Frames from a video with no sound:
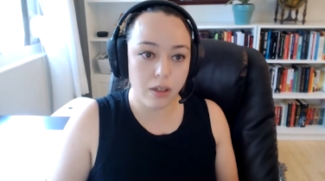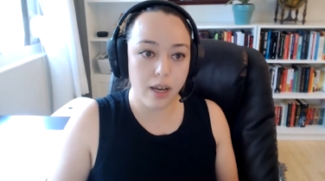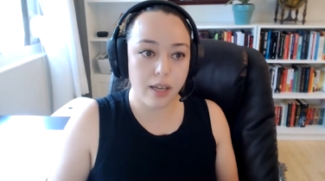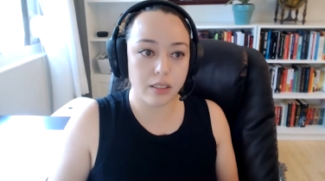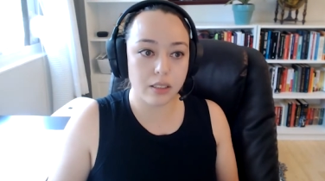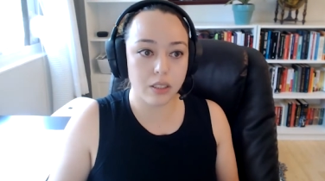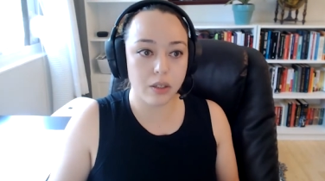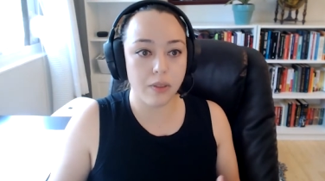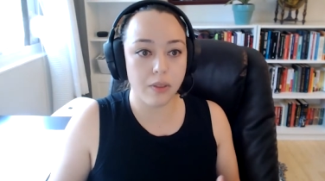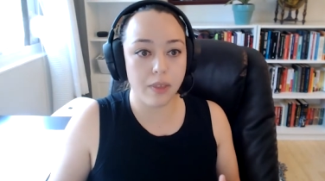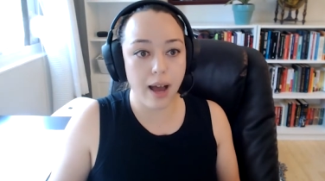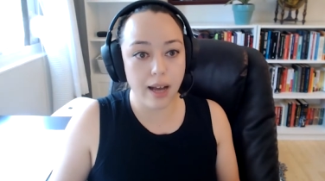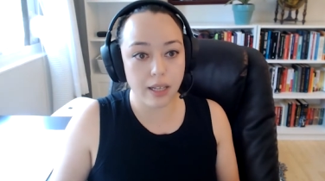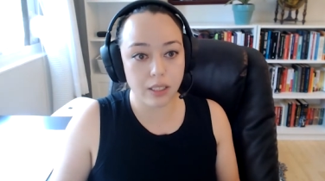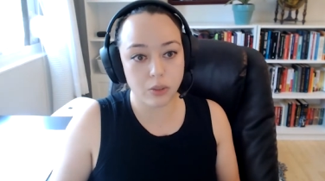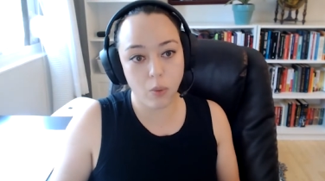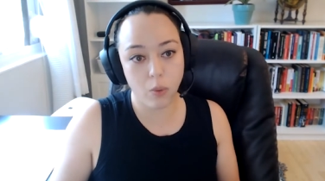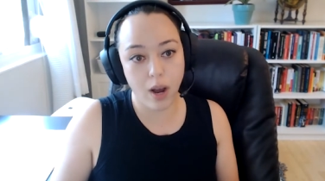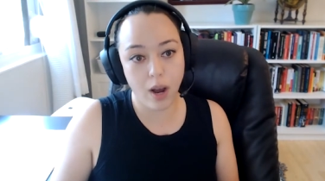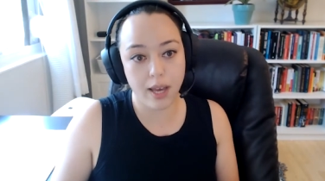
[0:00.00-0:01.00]
and so
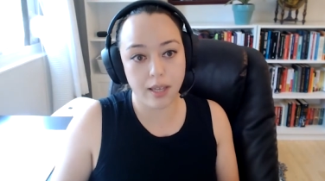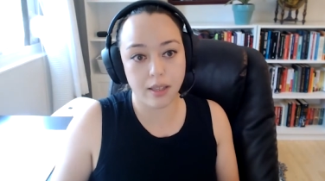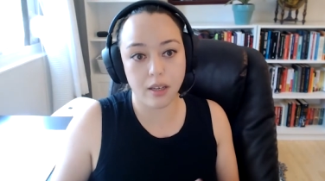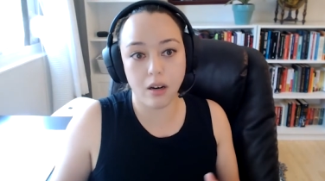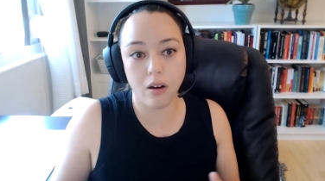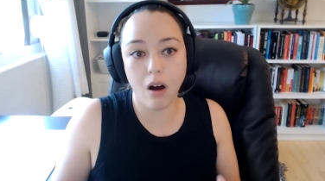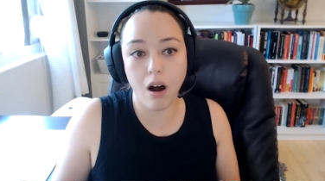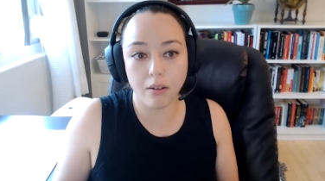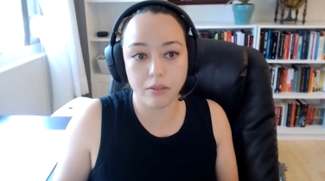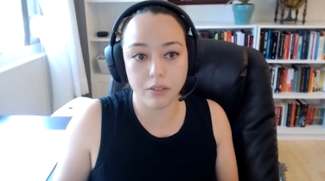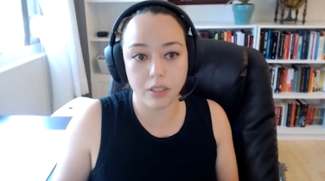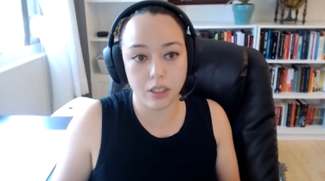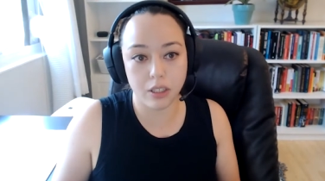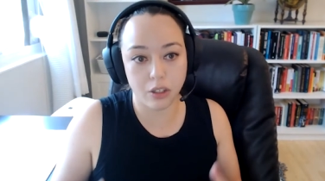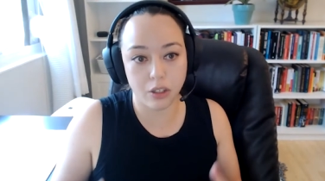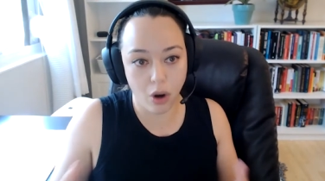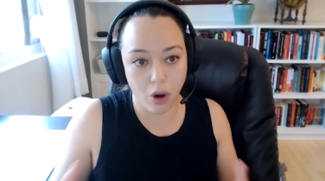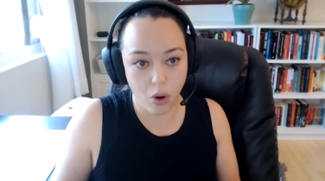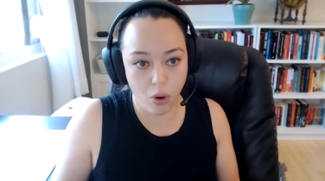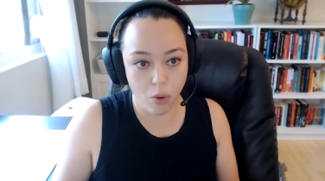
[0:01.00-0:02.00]
that's why they'll often
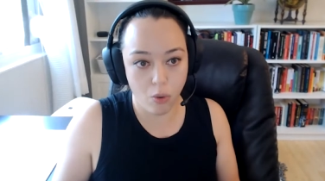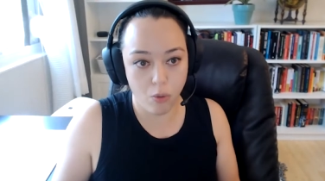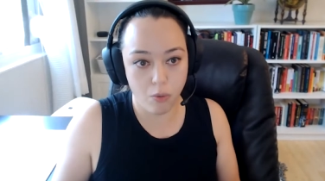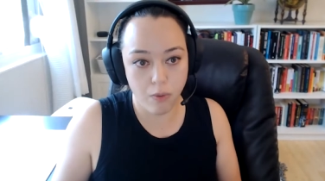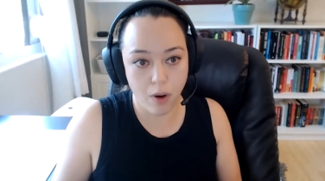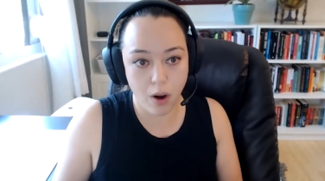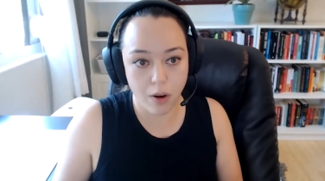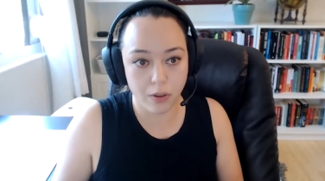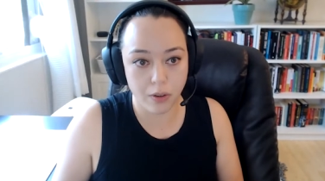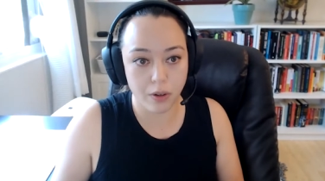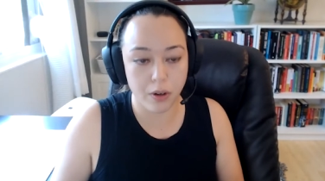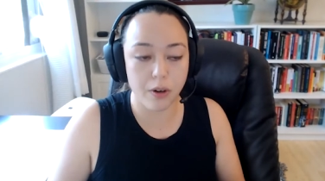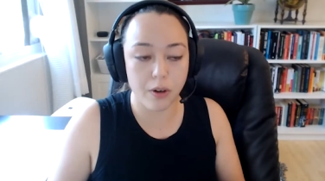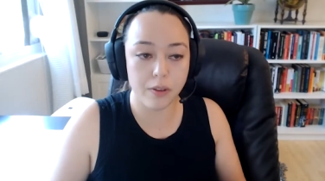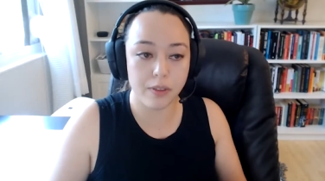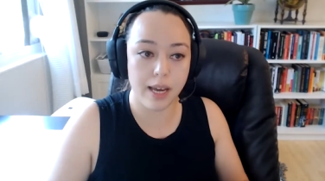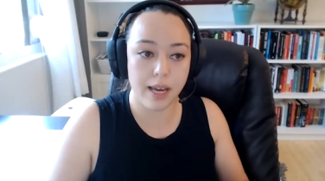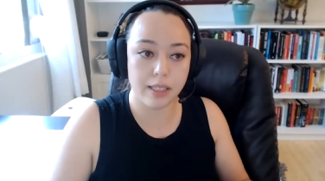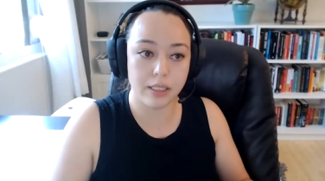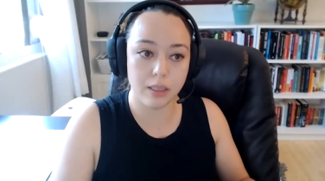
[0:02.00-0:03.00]
go farther
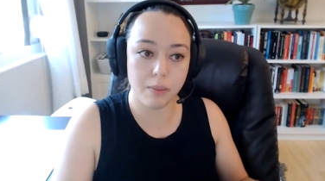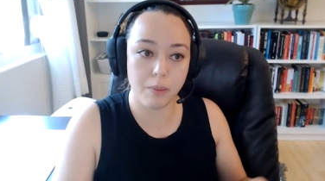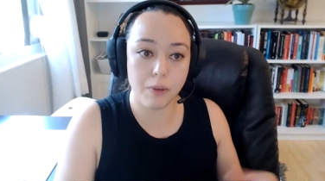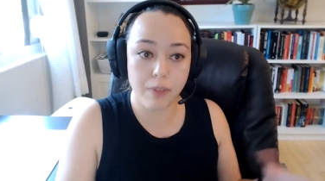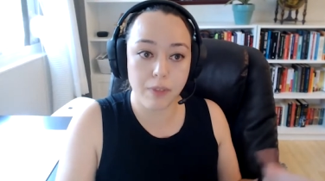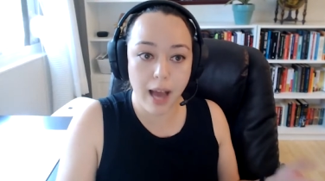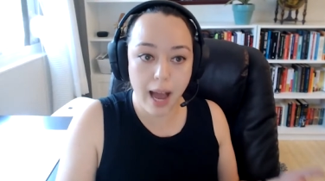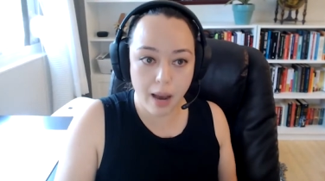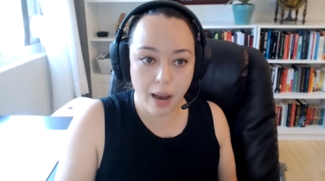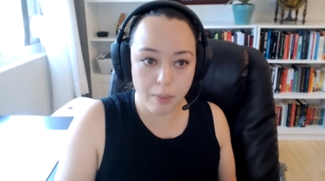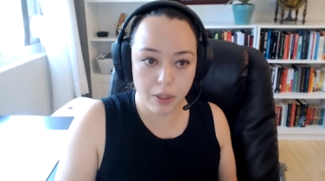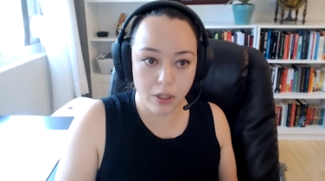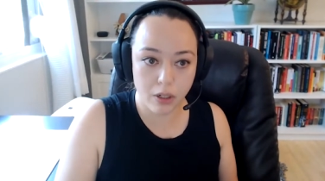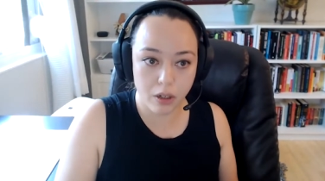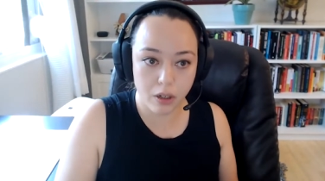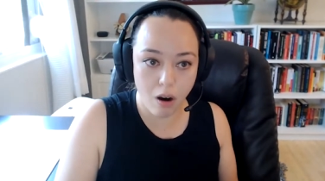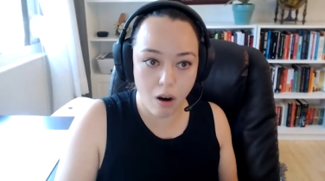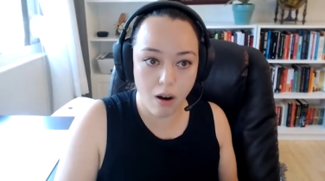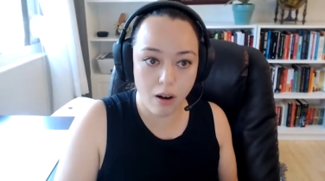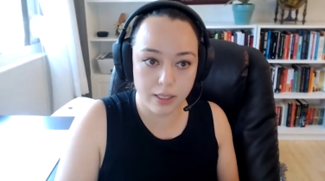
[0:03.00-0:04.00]
than some of the happier
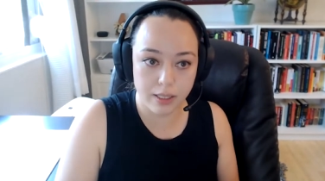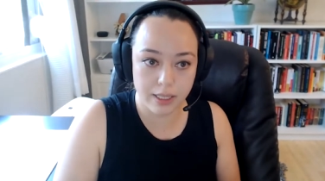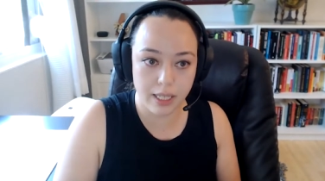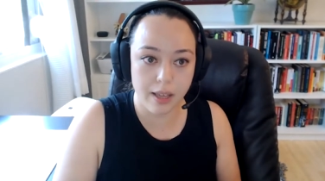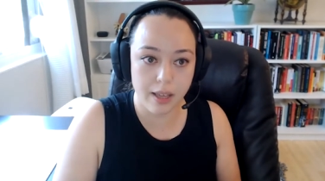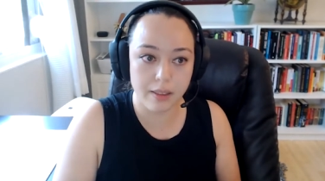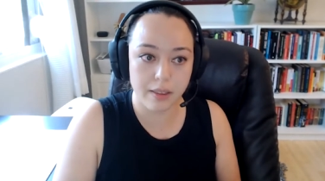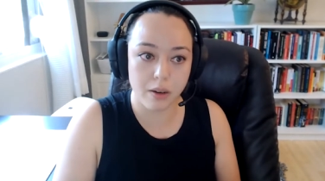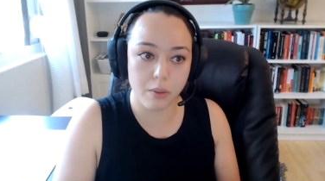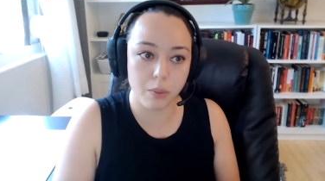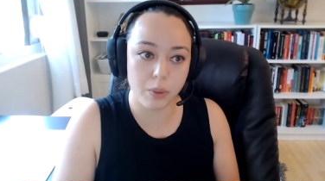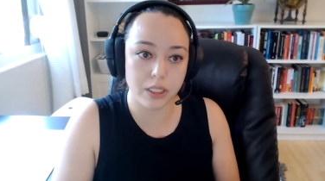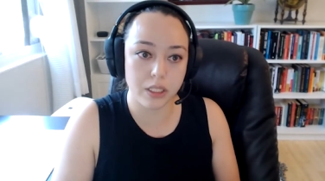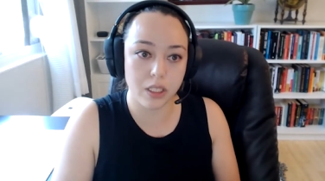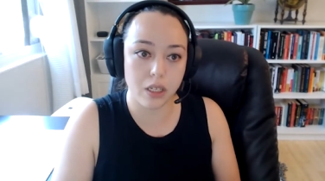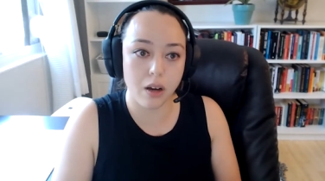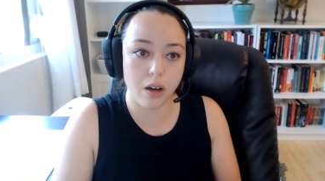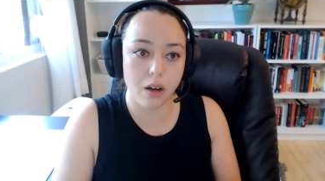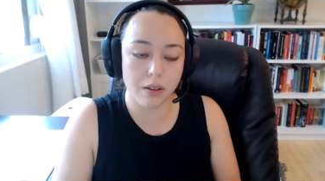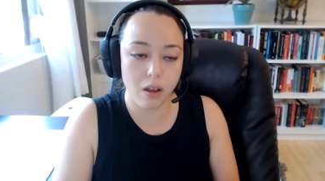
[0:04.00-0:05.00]
content that we
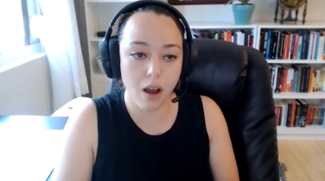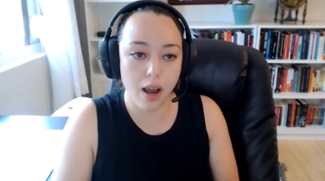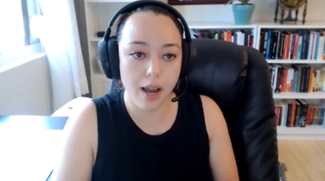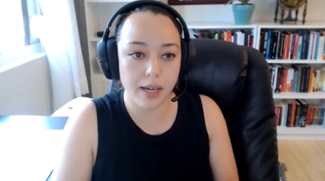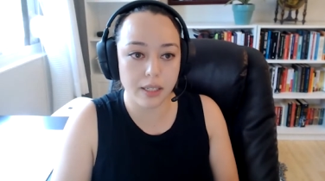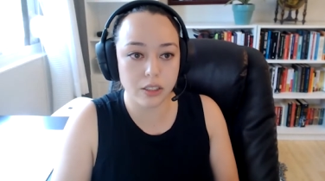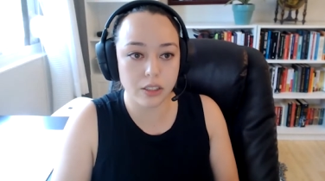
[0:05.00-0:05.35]
see online.